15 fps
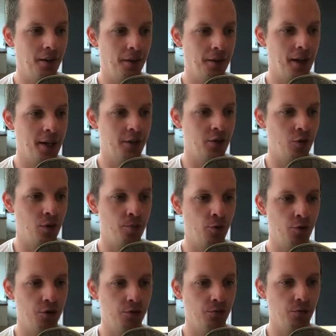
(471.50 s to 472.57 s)
thanks to
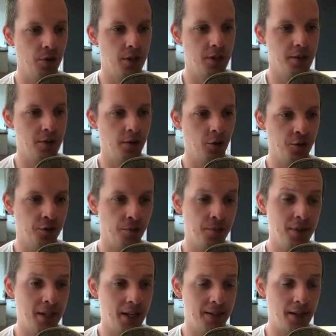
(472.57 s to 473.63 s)
Emotion, which is an awesome
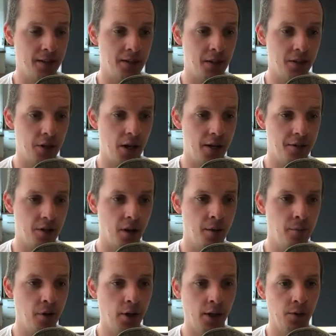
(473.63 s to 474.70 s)
CSS and JS
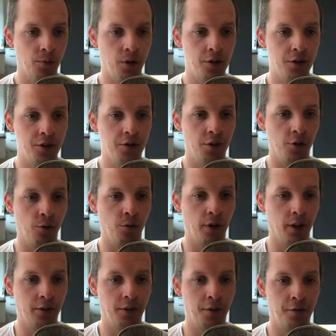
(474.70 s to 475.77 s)
library. We're just
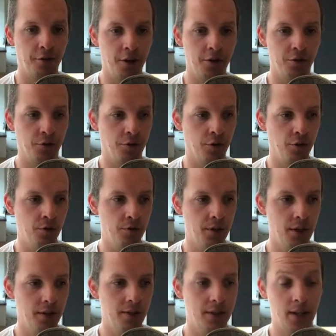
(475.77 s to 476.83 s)
lowering the threshold to use
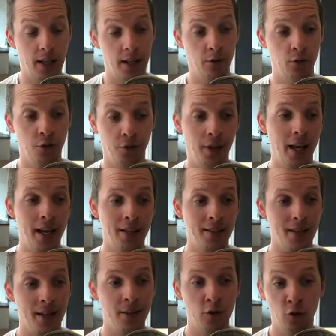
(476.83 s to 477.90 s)
it to the
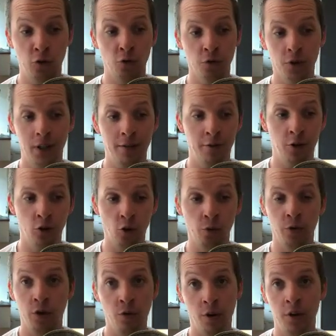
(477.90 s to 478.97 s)
extent you do not even know
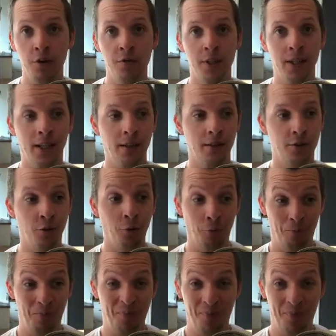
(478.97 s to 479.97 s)
you are using it. So